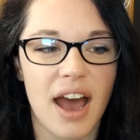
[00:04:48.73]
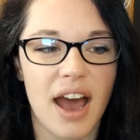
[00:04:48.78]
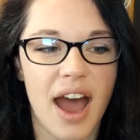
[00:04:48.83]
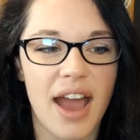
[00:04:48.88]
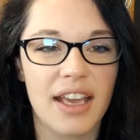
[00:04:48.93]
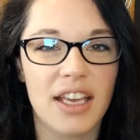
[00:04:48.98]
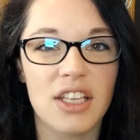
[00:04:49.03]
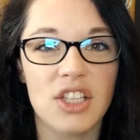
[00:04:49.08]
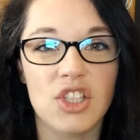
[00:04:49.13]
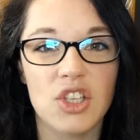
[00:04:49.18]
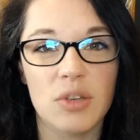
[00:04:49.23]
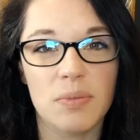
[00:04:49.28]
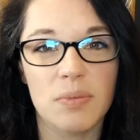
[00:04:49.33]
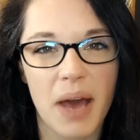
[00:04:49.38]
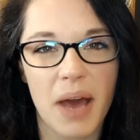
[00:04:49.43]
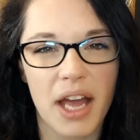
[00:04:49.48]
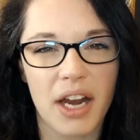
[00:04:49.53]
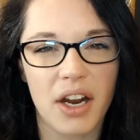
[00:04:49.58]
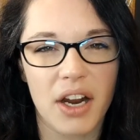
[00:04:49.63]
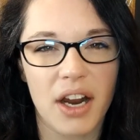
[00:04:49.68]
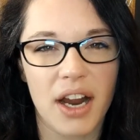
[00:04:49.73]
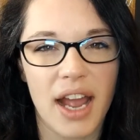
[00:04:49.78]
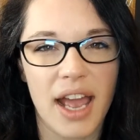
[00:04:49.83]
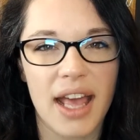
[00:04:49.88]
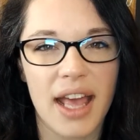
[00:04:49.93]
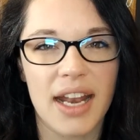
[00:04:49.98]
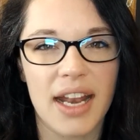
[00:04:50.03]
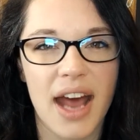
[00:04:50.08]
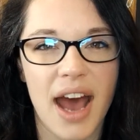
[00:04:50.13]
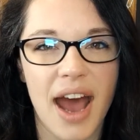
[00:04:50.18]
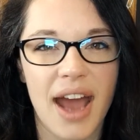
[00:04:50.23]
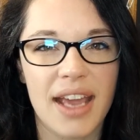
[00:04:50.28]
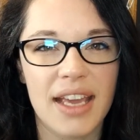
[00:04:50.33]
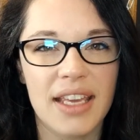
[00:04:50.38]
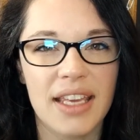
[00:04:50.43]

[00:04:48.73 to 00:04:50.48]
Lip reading: I could do better and I